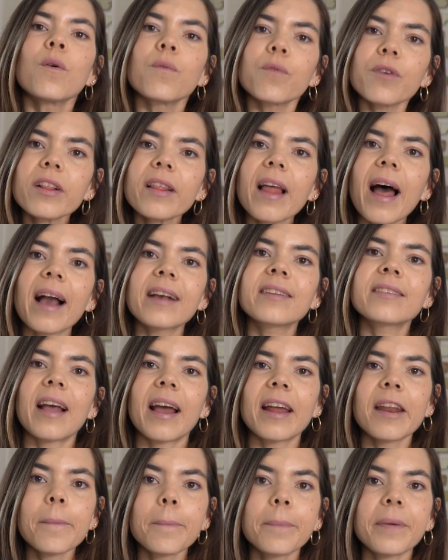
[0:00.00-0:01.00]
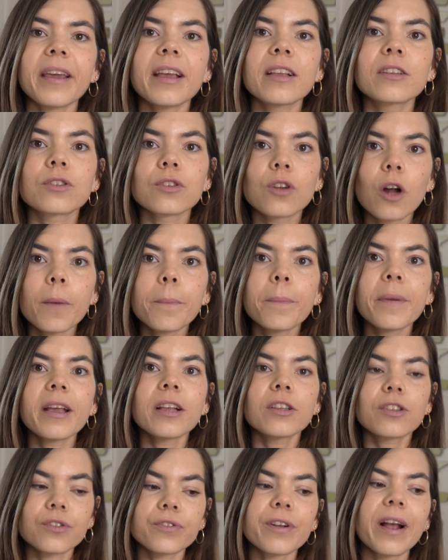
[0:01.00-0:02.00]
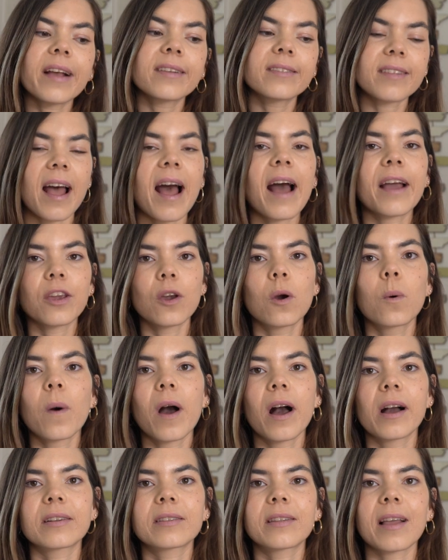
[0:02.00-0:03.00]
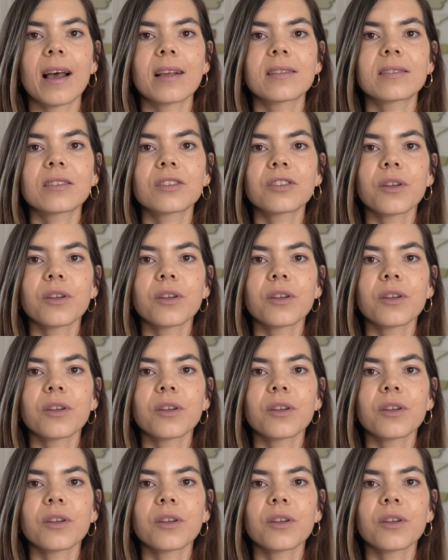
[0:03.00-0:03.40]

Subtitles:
relaxed and at peace, not being stressed at your work desk.